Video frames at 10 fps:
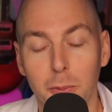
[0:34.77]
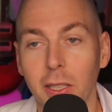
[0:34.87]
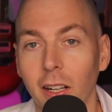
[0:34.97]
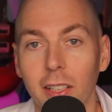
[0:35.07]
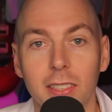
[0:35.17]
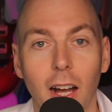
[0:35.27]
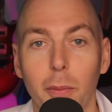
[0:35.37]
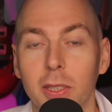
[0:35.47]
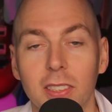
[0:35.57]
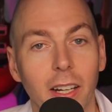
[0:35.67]
because
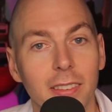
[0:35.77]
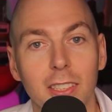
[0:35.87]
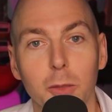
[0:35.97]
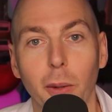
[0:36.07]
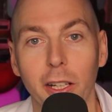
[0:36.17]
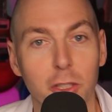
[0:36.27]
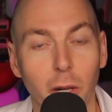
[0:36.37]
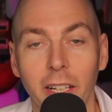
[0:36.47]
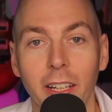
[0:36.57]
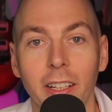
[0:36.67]
I'm a scientist by
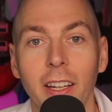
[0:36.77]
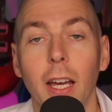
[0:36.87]
training,